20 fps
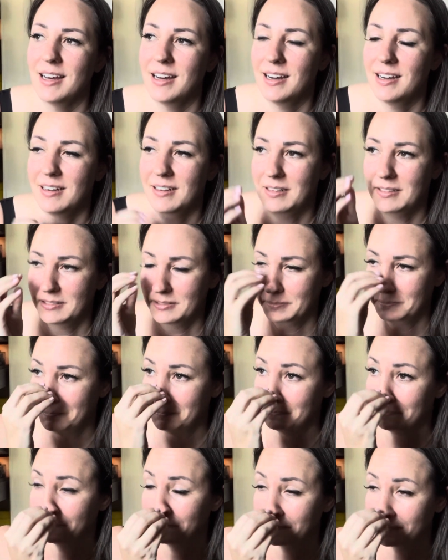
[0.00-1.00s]

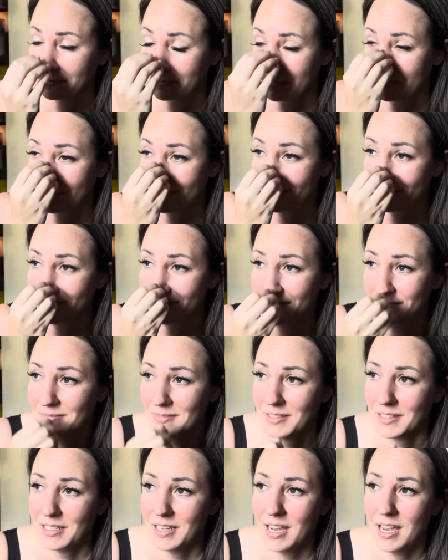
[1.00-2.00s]
Um,
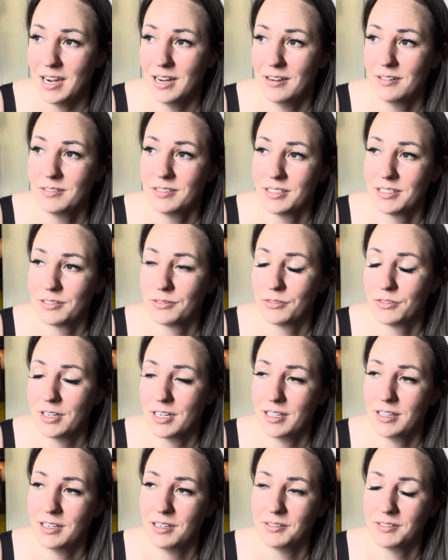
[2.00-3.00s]
and I was
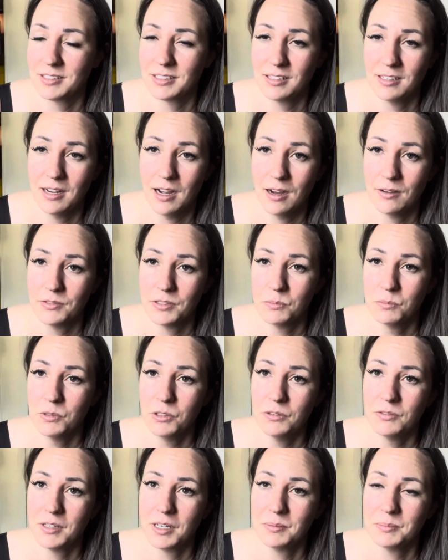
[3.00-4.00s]
afraid that I was gonna have to
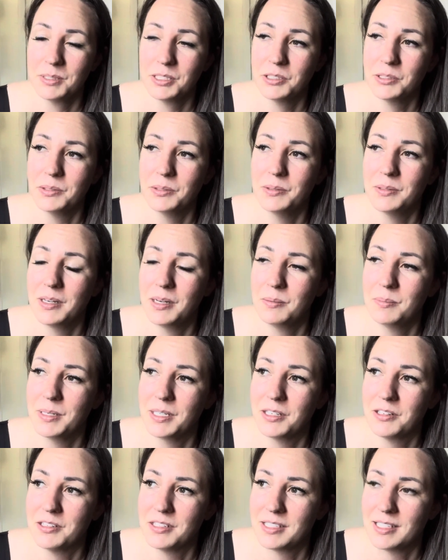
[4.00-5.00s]
move up to a
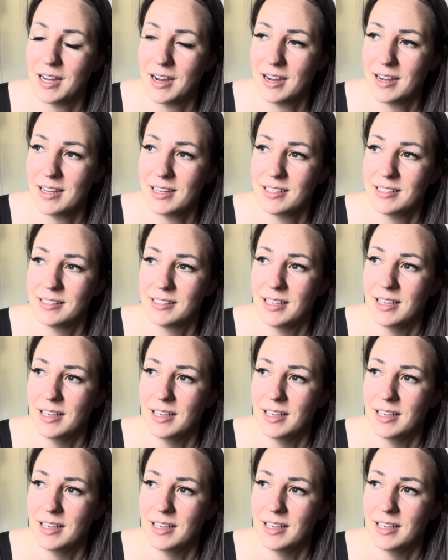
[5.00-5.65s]
bigger size.